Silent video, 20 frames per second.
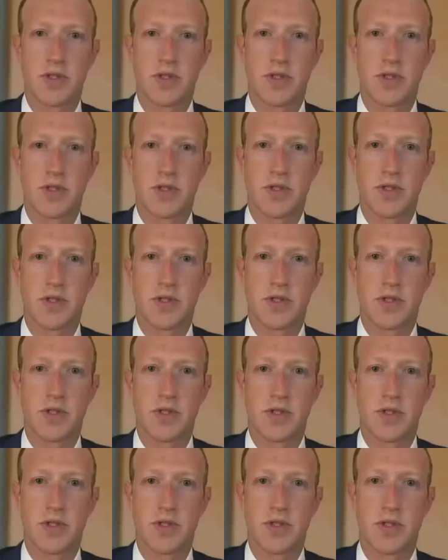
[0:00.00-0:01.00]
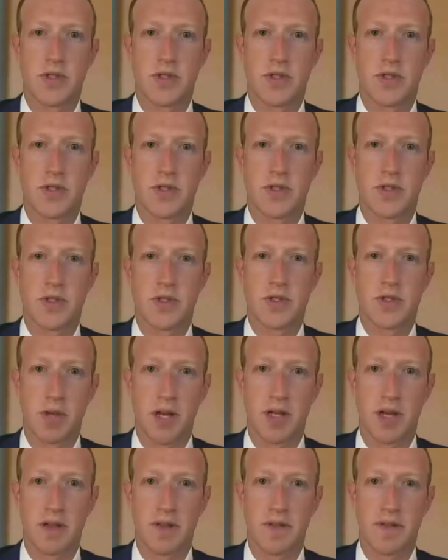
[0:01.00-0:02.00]
not aware of anything specific, but
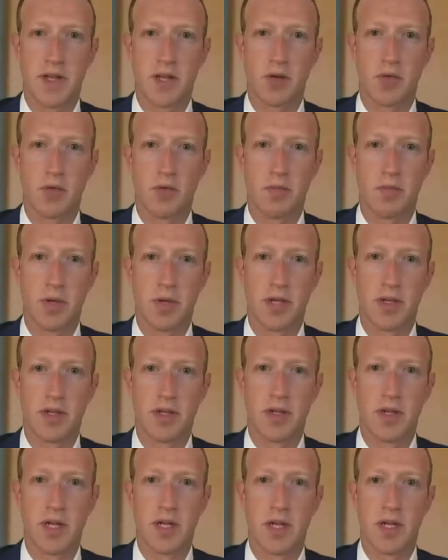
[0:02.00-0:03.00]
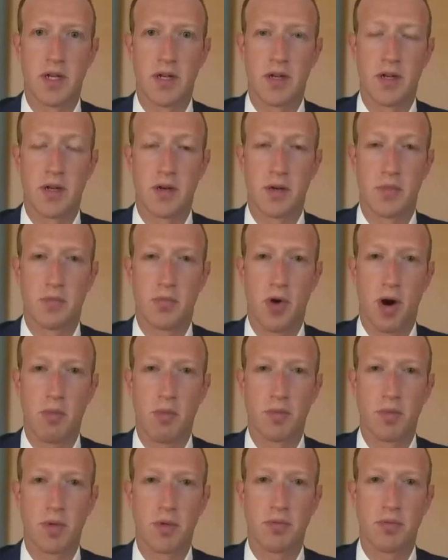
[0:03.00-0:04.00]
I think it would be
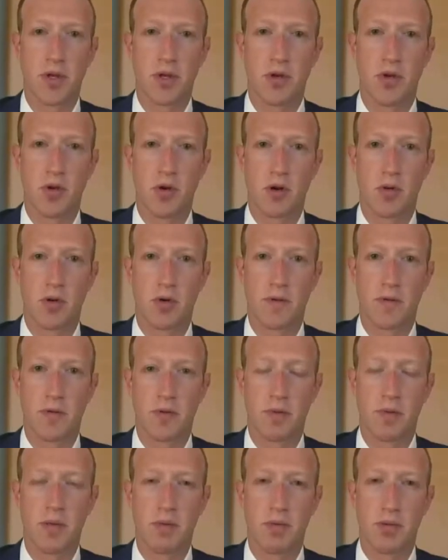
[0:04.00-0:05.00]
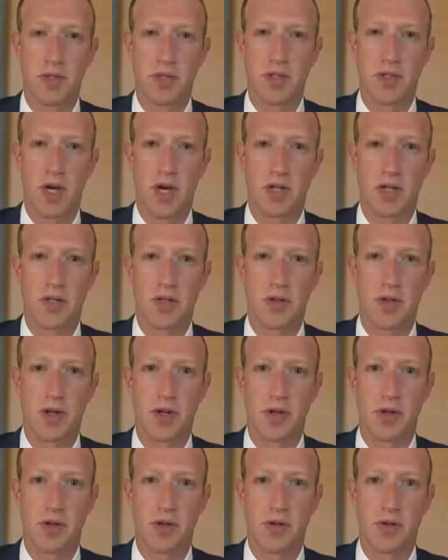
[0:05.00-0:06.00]
probably pretty normal for people to talk to
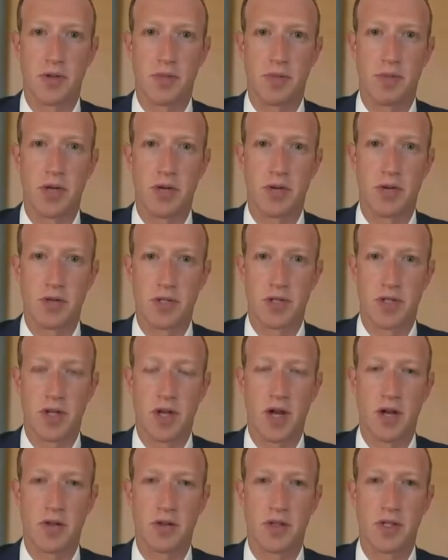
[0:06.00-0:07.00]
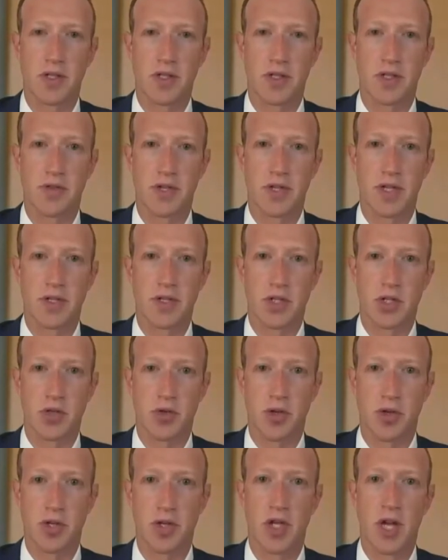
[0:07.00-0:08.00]
their peers and colleagues in the
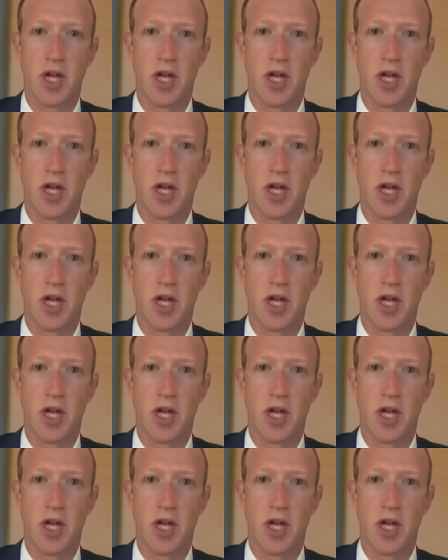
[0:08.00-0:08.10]
industry.